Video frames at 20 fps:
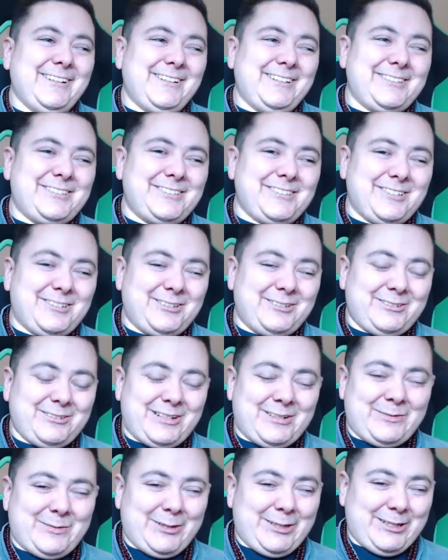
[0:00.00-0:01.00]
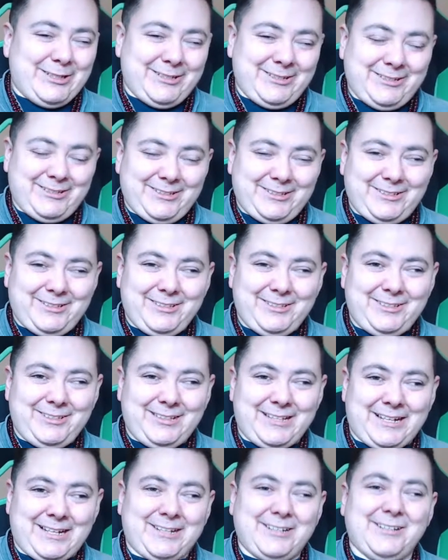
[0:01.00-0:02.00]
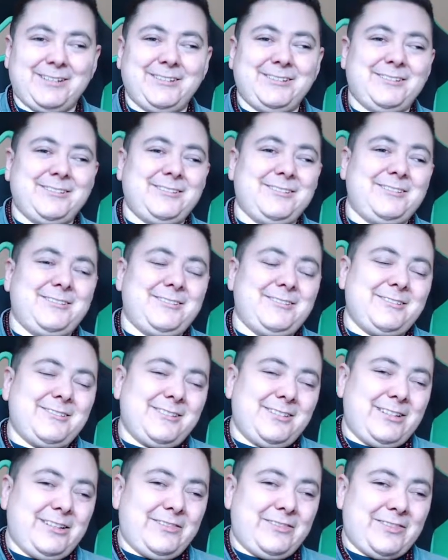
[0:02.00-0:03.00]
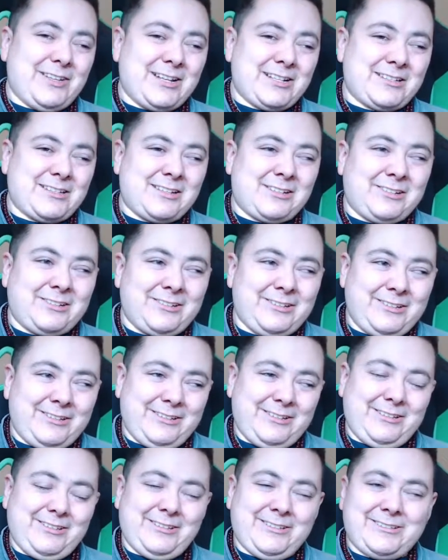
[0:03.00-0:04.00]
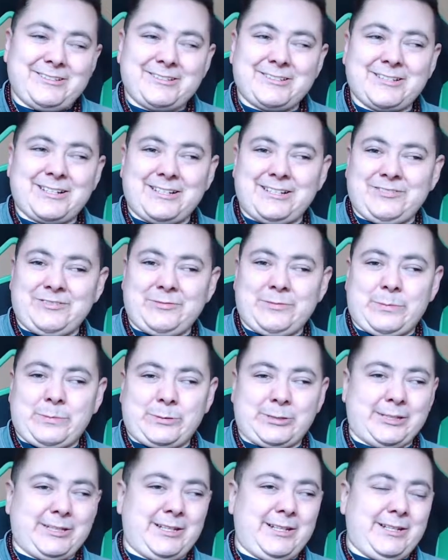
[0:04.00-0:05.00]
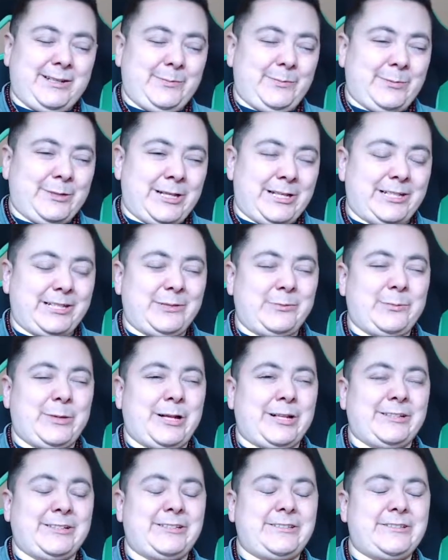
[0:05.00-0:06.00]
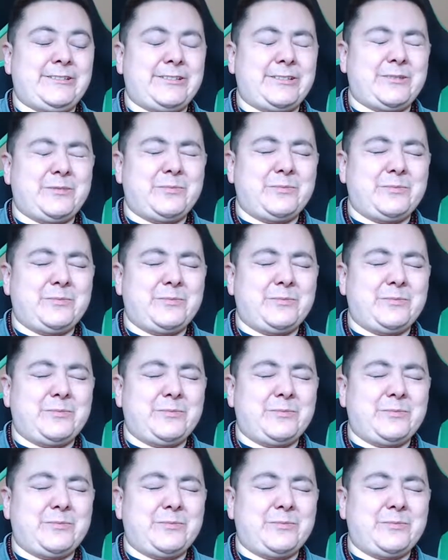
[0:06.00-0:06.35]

so I mean, yeah, if that's all, you just gotta remember to keep that in balance.